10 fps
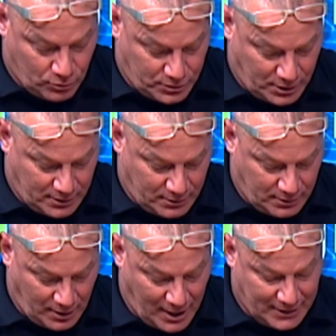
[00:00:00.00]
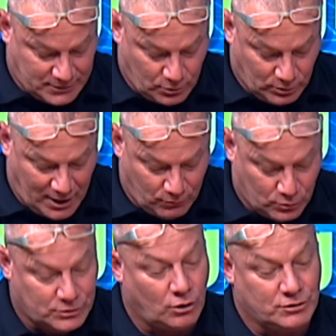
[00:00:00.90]
in high school level
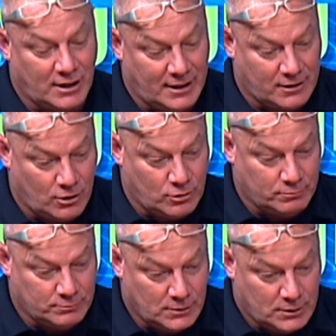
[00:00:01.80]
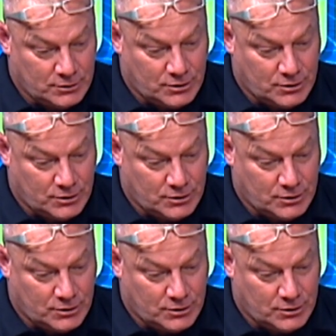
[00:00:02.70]
was Coach Netticombe, mm-hmm.